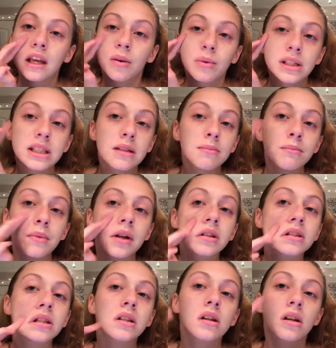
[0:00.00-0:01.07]
It wasn't
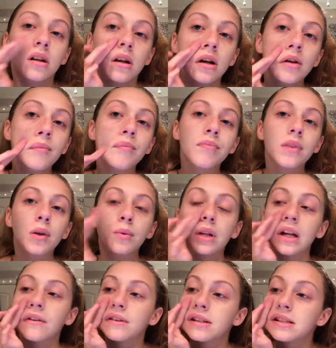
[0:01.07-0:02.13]
melted
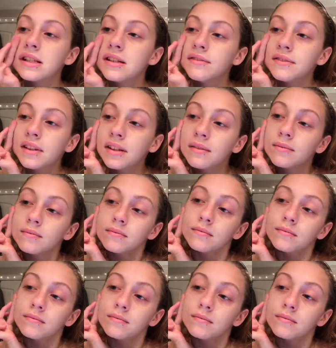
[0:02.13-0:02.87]
when I received it.